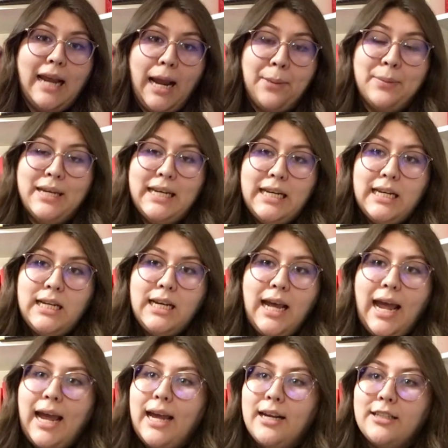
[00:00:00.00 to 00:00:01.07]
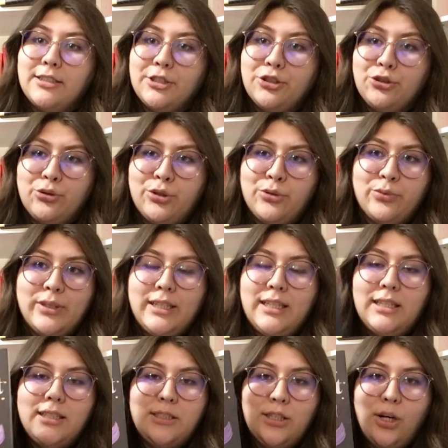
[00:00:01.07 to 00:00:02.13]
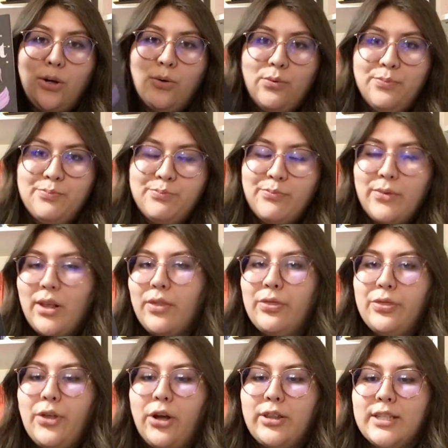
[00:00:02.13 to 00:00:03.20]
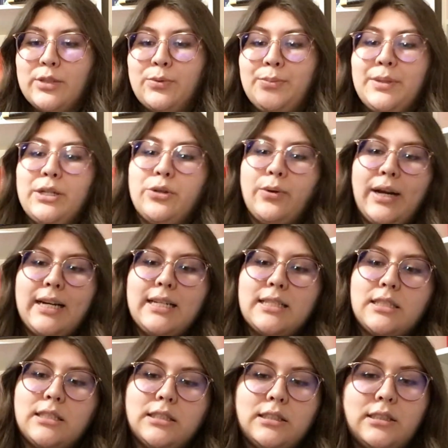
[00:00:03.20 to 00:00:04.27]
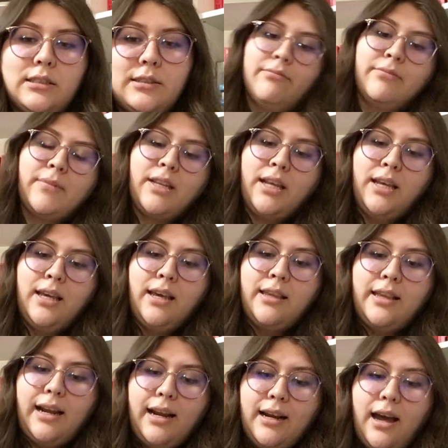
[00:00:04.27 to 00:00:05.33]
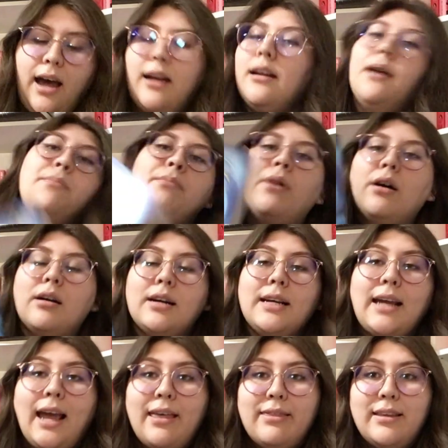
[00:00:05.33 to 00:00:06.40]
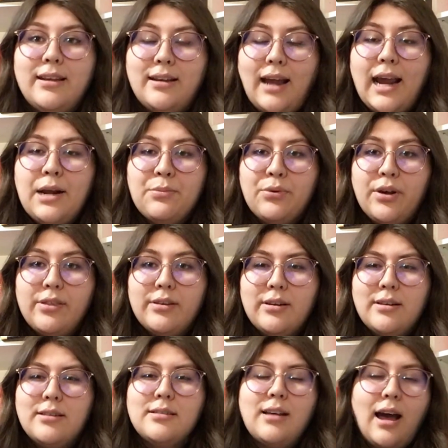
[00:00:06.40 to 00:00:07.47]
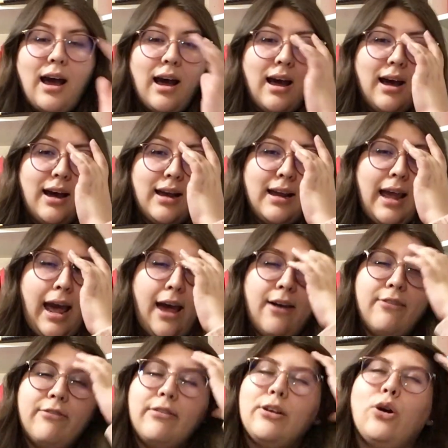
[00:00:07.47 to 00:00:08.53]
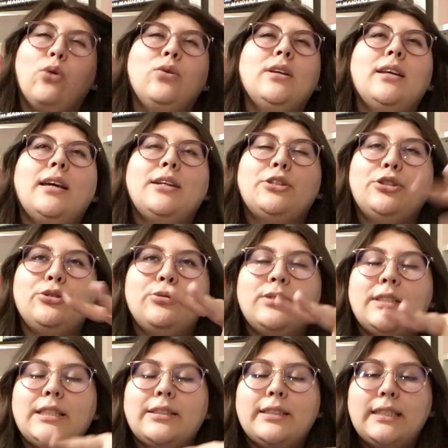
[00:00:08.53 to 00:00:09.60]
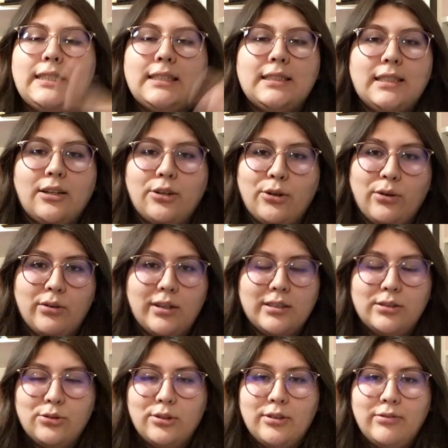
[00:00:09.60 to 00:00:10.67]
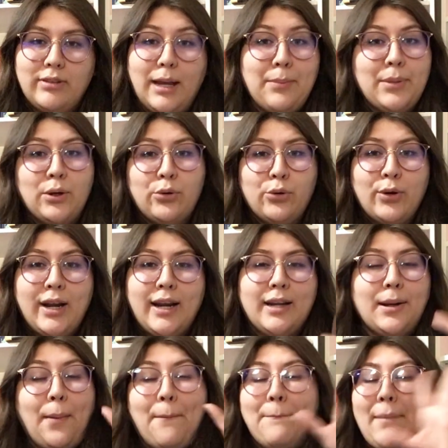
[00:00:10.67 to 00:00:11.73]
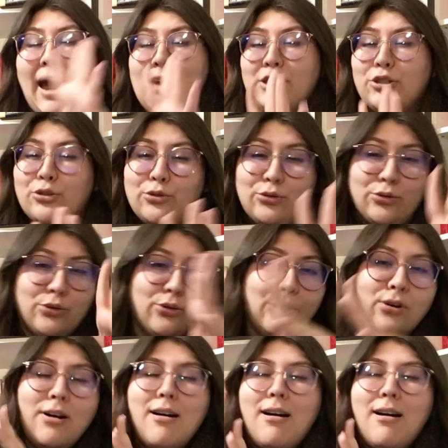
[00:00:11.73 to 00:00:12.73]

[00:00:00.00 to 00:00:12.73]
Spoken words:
am in. And it's a short read, so thought this would be great. Then I got Amari and the Night Brothers. I have only like 2 series that are sort of like middle grade magical